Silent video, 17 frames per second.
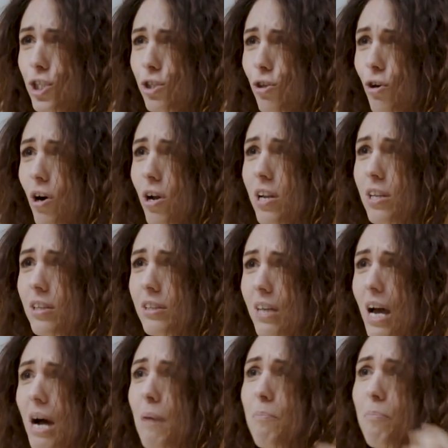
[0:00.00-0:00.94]
they cling so
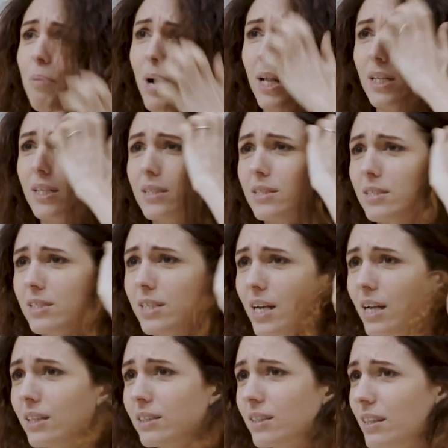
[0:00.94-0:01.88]
tightly that they
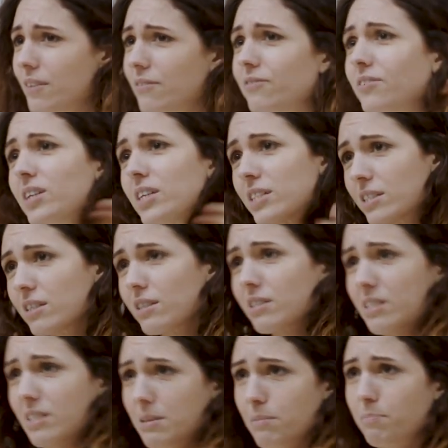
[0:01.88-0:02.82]
suffocate
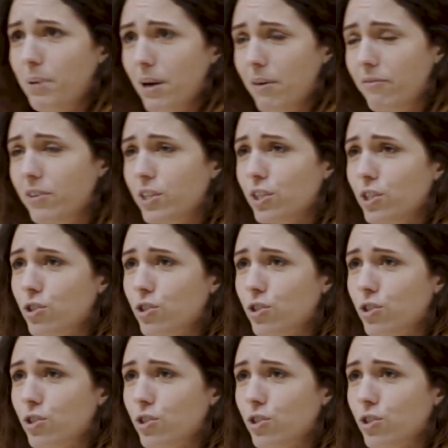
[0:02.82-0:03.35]
their partner.